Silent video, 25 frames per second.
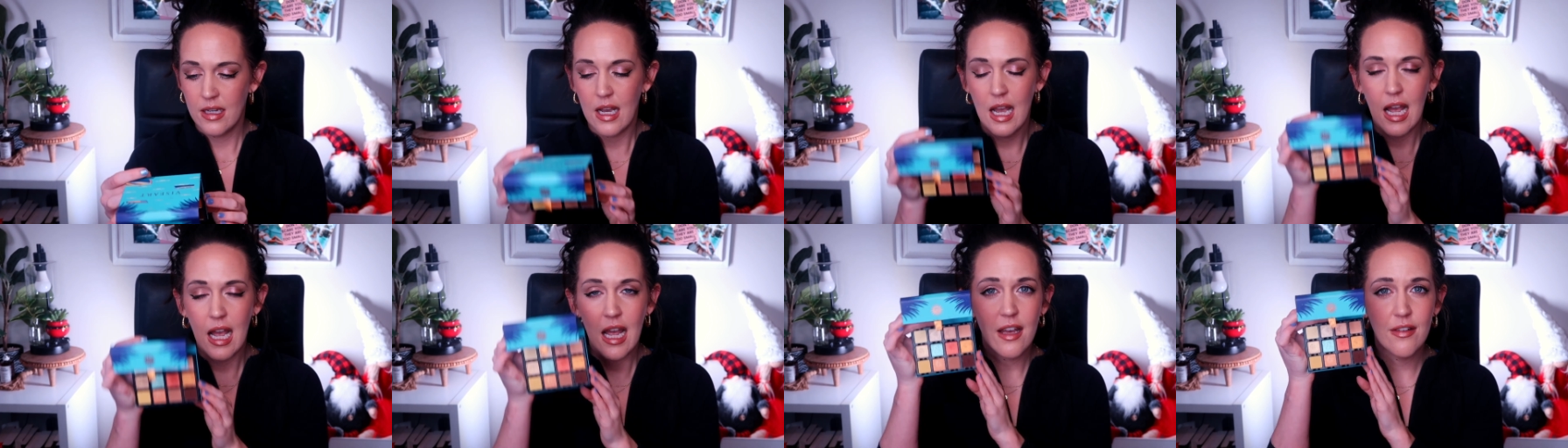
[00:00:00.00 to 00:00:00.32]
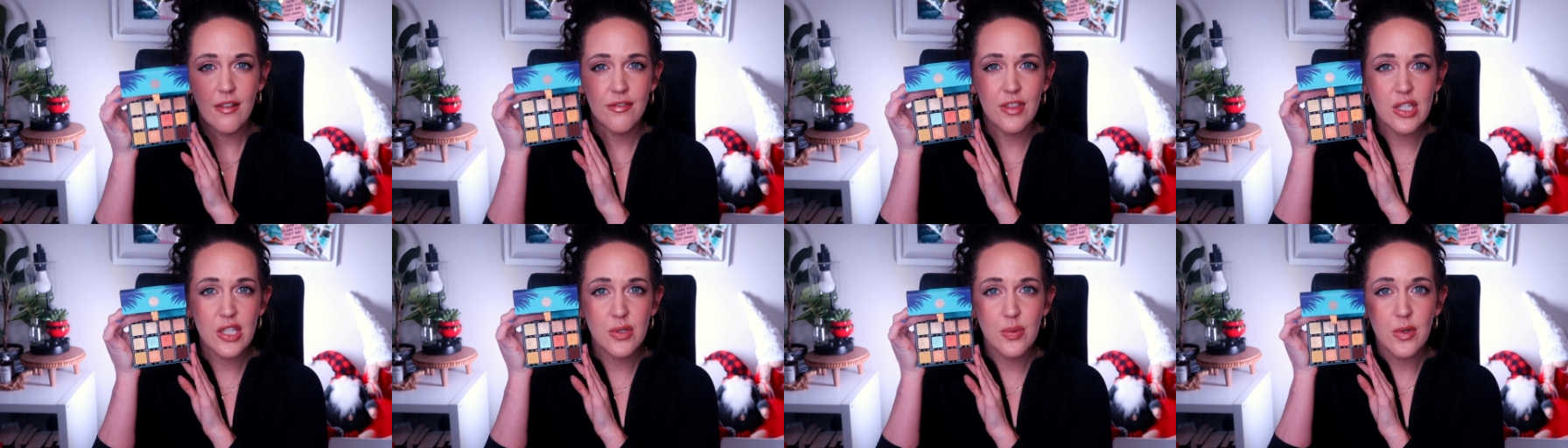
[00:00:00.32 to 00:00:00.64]
I
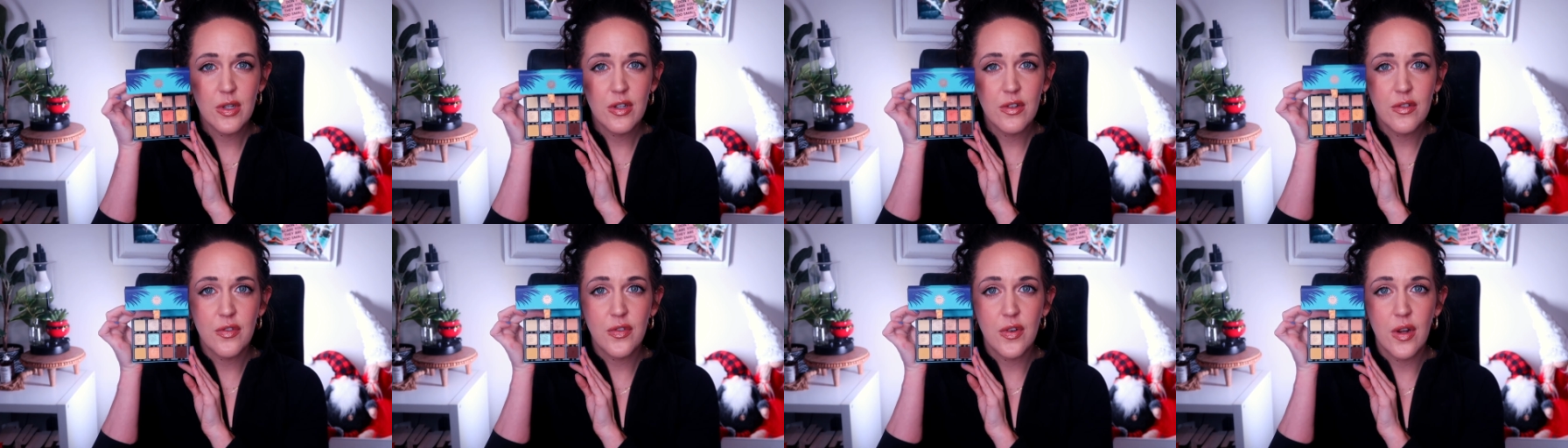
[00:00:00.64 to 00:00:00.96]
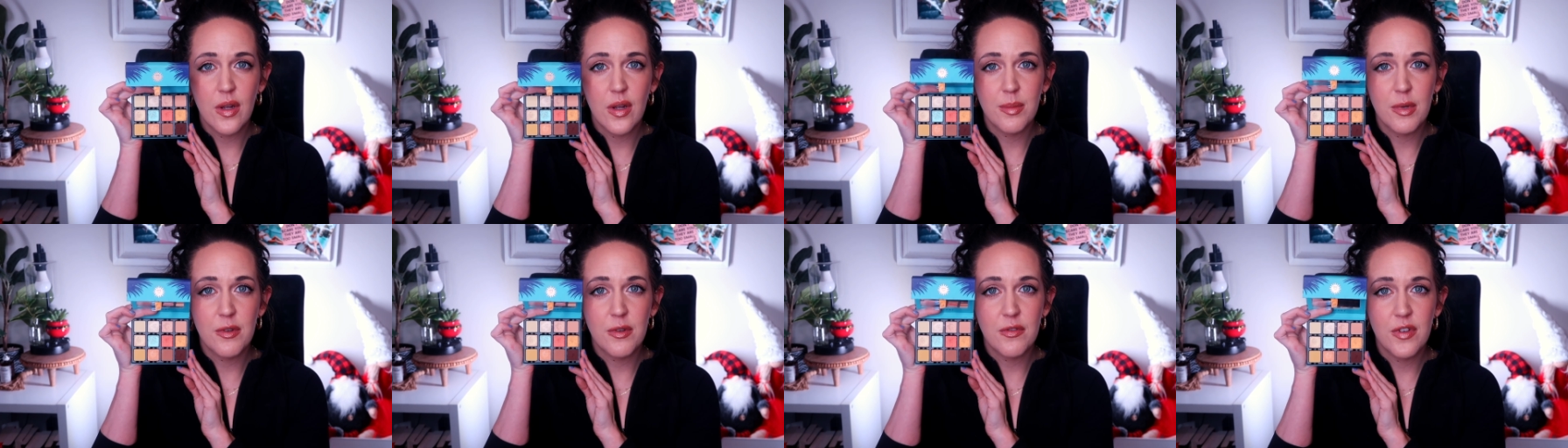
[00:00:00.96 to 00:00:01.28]
have this one
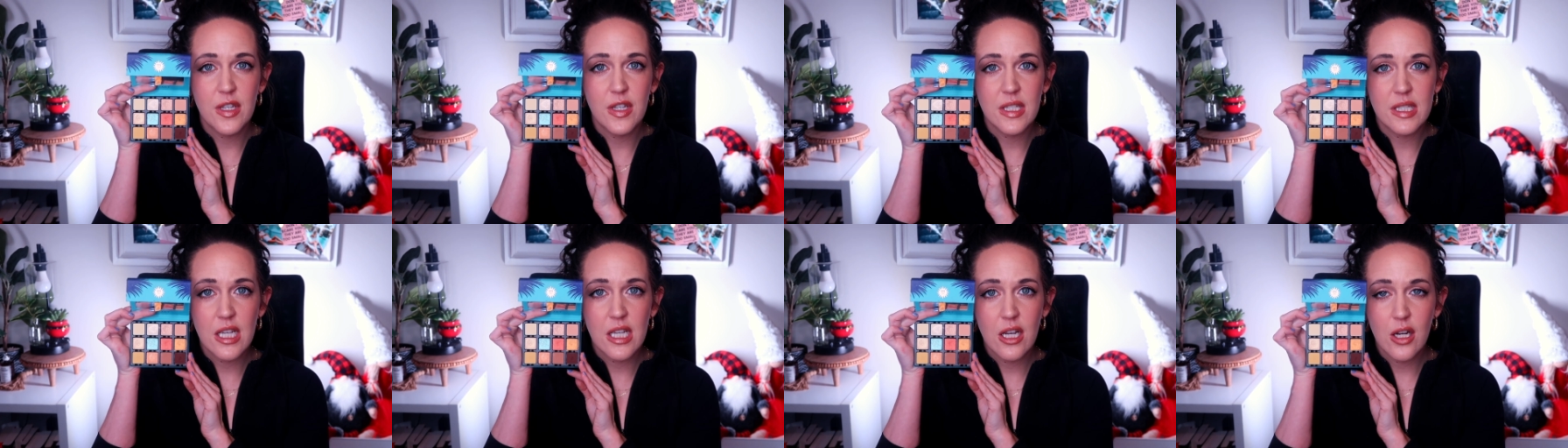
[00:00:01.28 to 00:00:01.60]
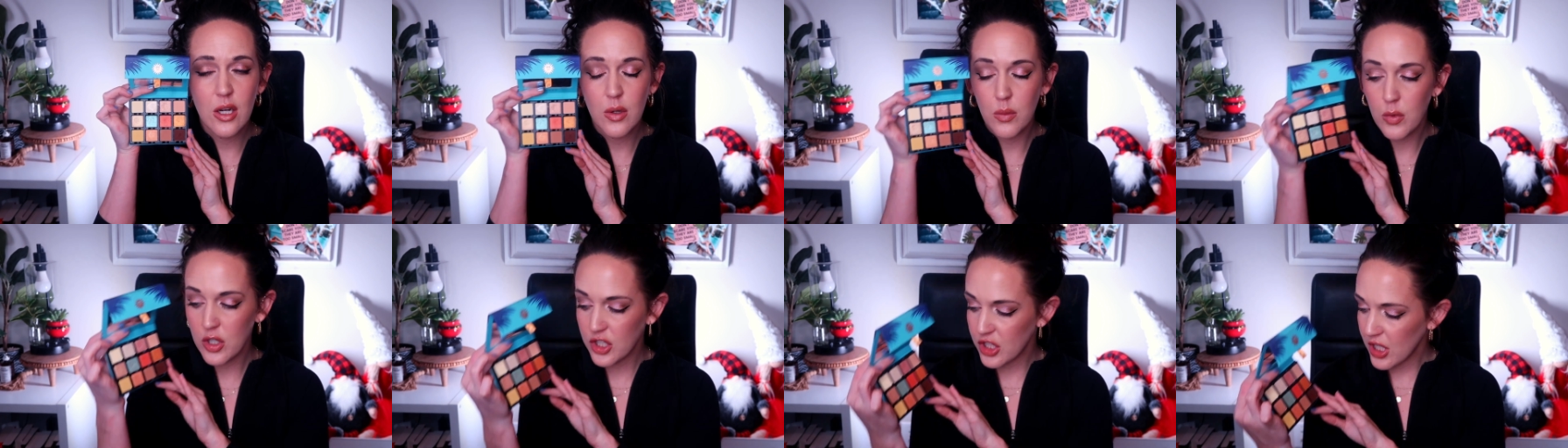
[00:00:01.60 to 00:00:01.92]
from
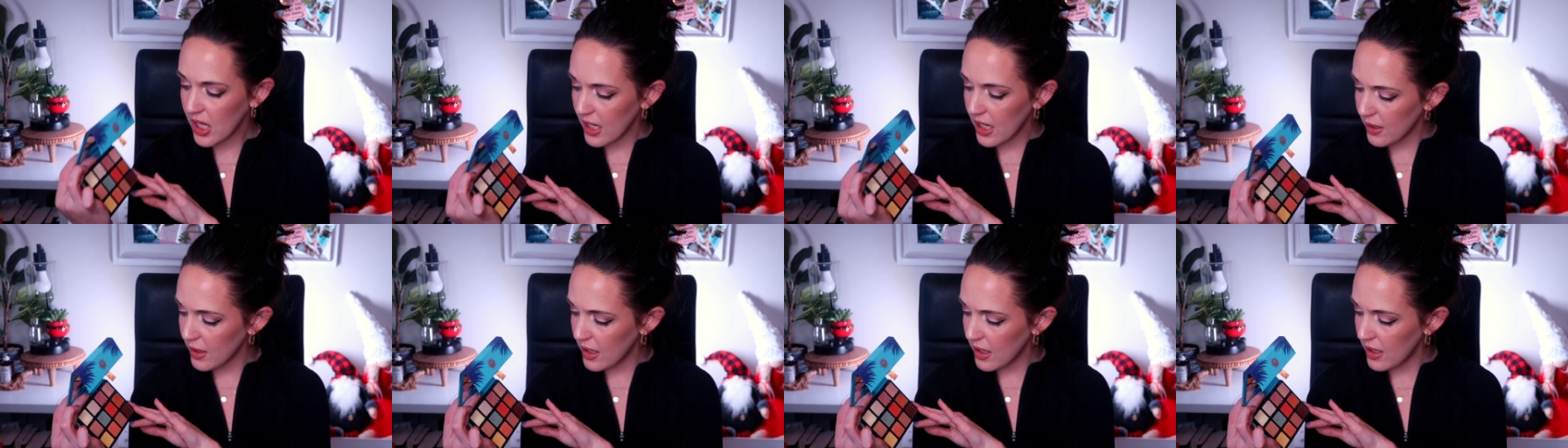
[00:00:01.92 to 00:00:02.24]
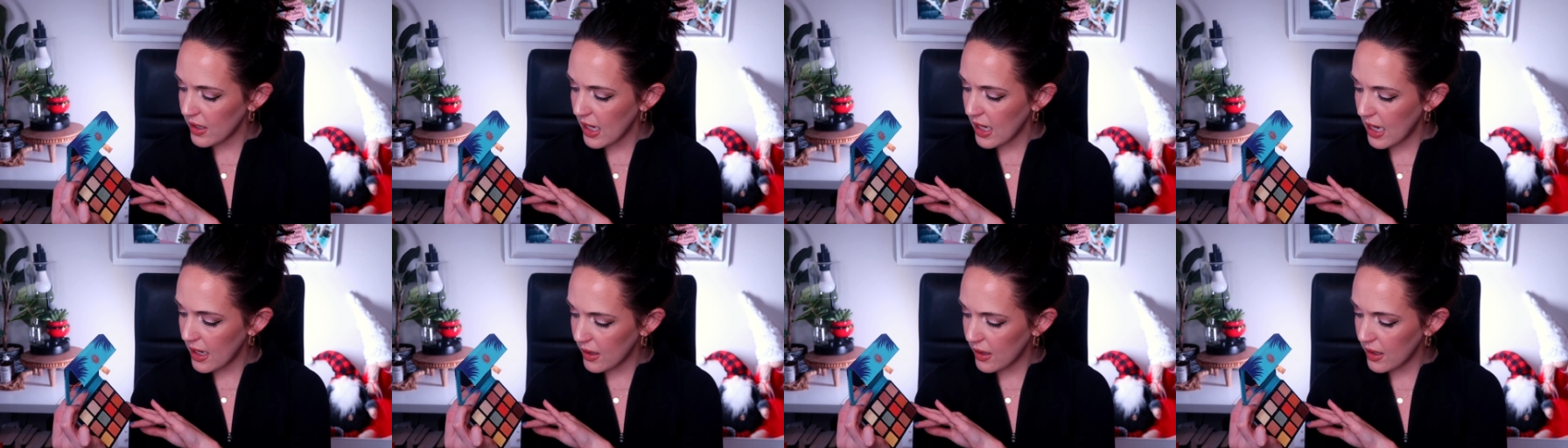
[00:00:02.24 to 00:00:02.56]
Viseart, which
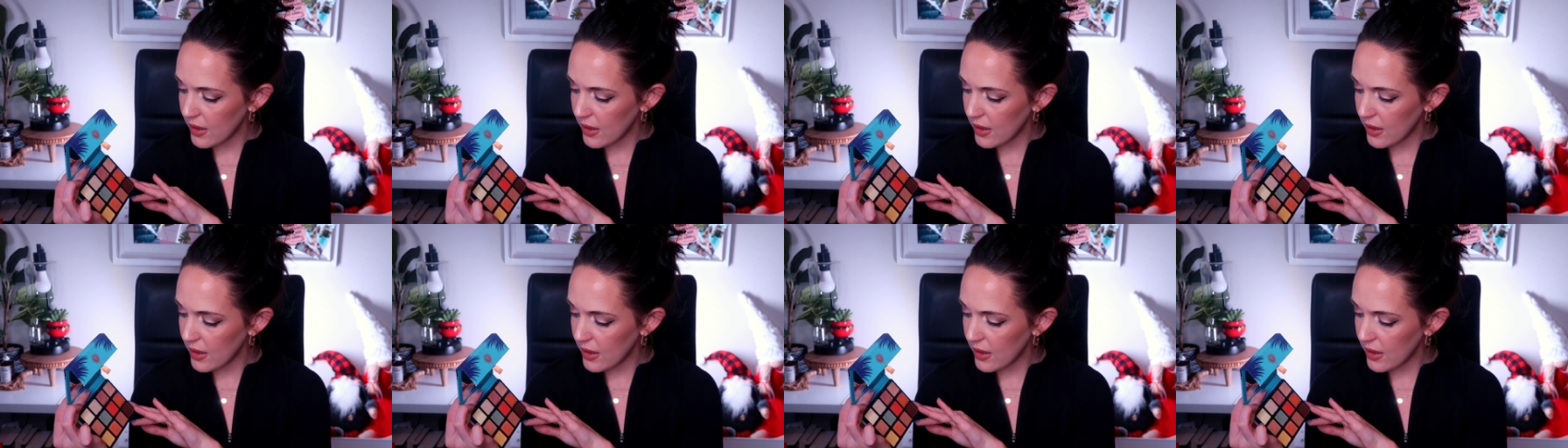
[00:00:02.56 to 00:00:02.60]
I